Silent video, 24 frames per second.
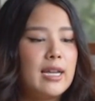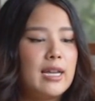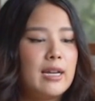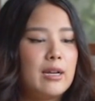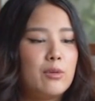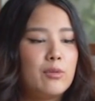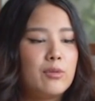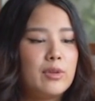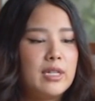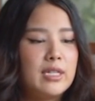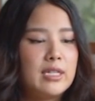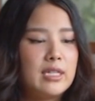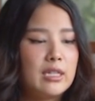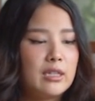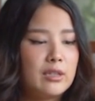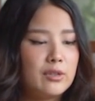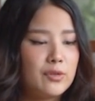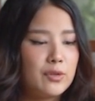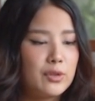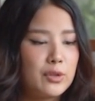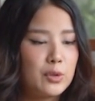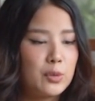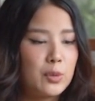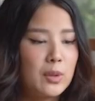It retails
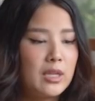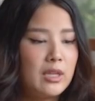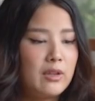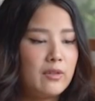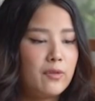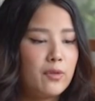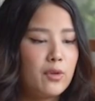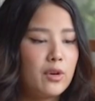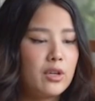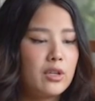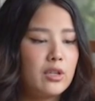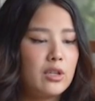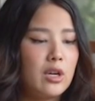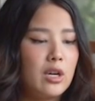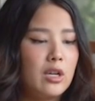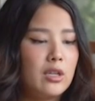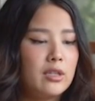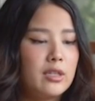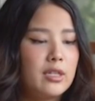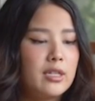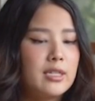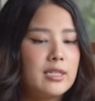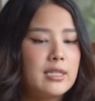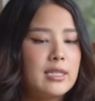for
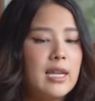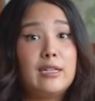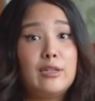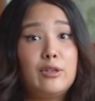$24.